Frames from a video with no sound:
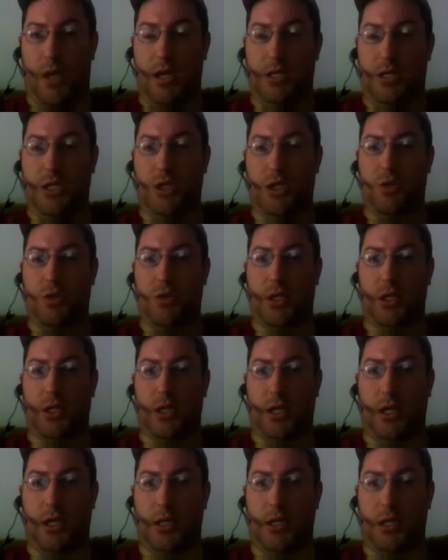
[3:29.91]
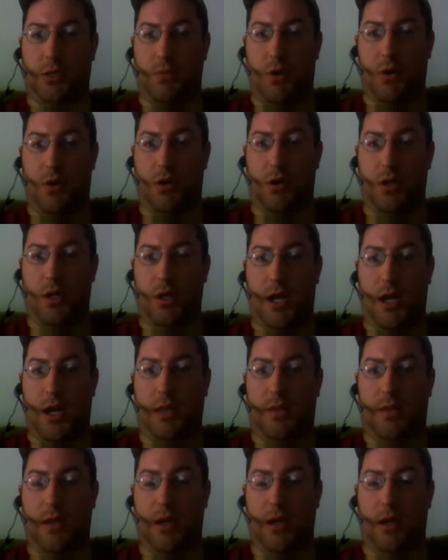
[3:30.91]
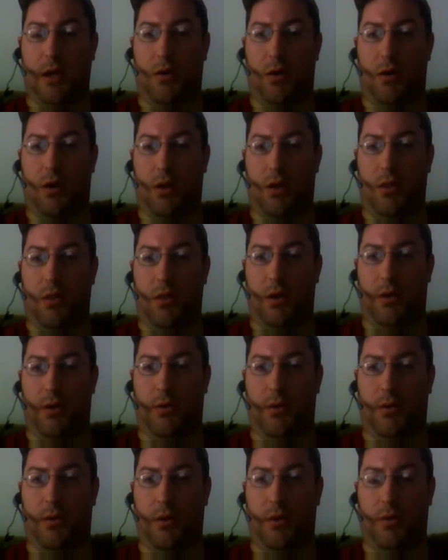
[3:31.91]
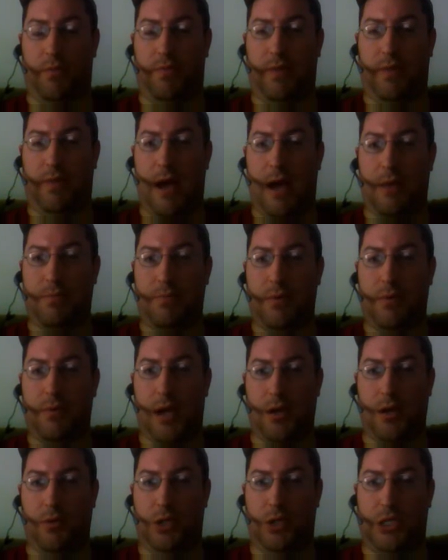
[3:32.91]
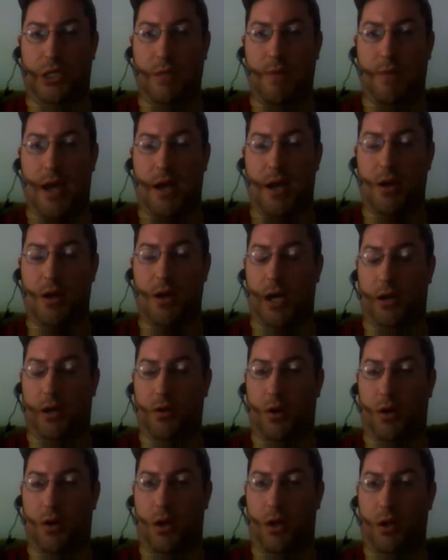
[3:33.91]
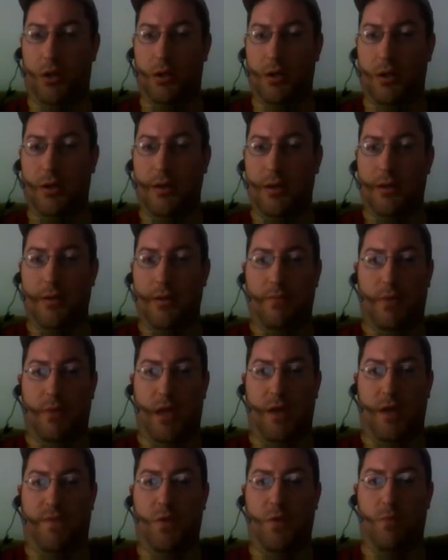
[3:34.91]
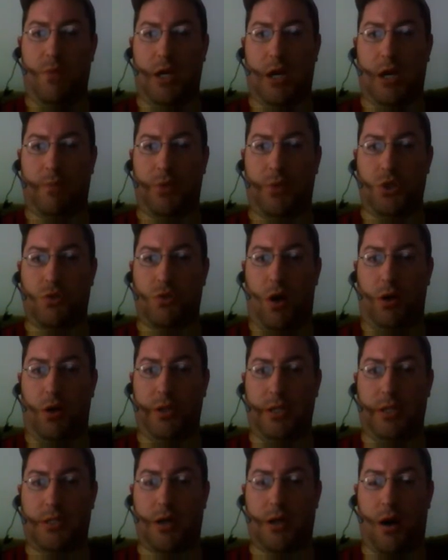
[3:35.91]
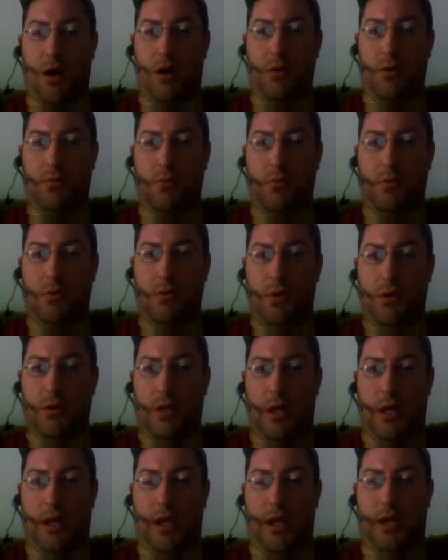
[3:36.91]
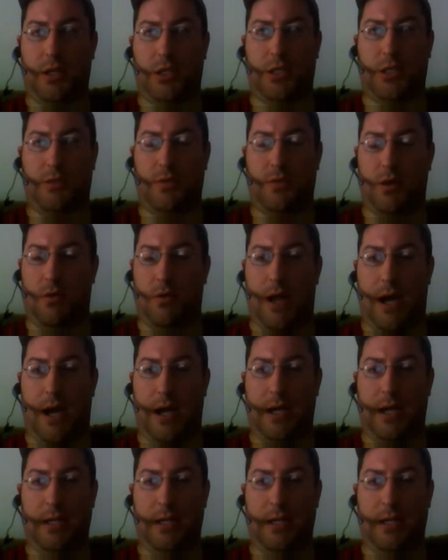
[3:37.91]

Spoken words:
in a situation like this where you don't hit anything on the flop and you c-bet and you get called, if you pick up a draw on the turn that has 8,